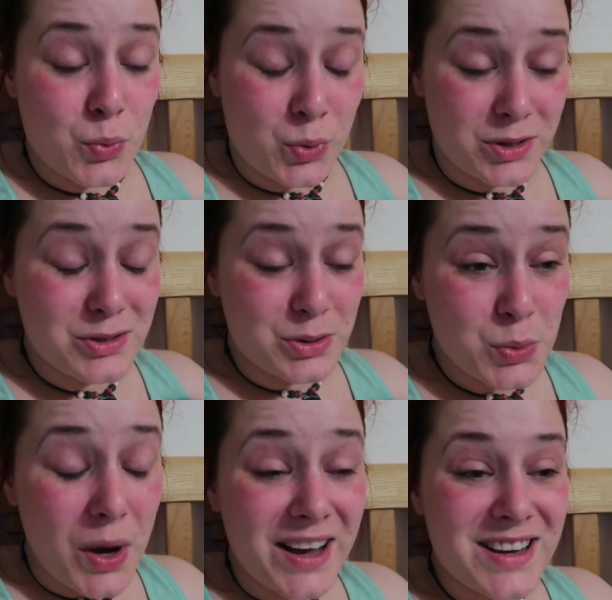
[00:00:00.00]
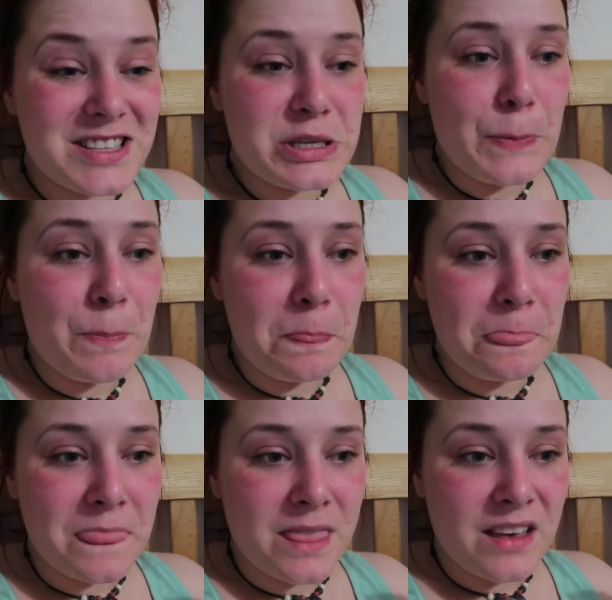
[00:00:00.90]
once or twice,
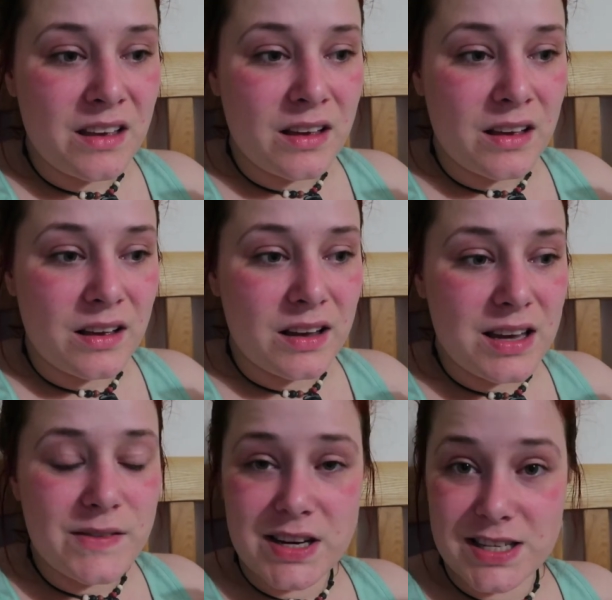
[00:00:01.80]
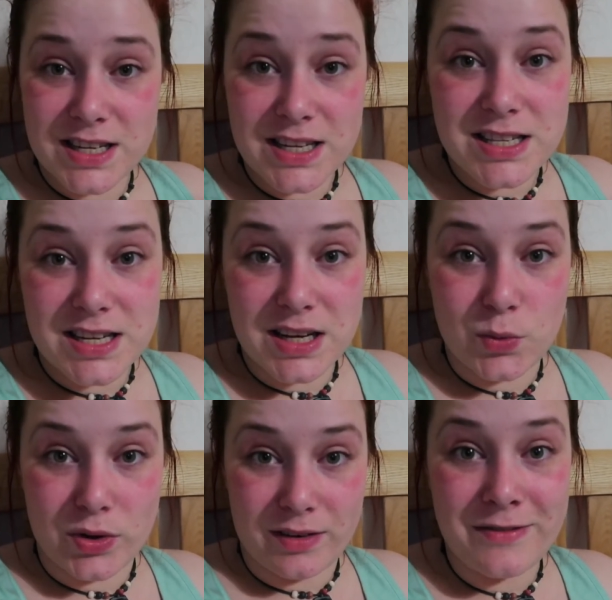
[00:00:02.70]
even a
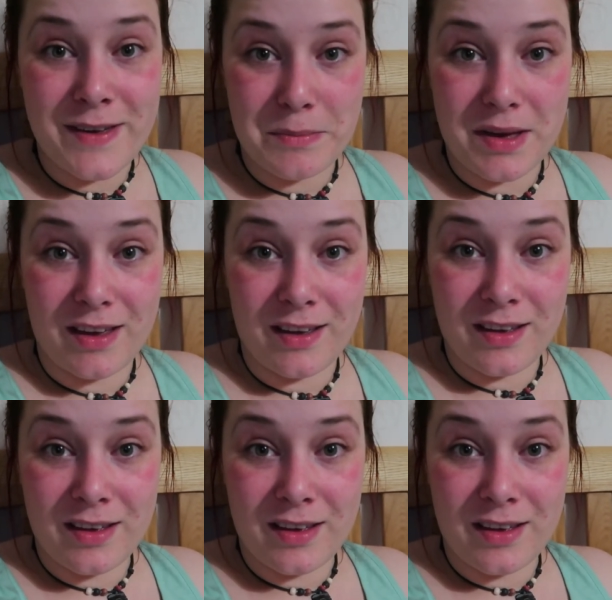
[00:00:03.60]
16 wouldn't fit me.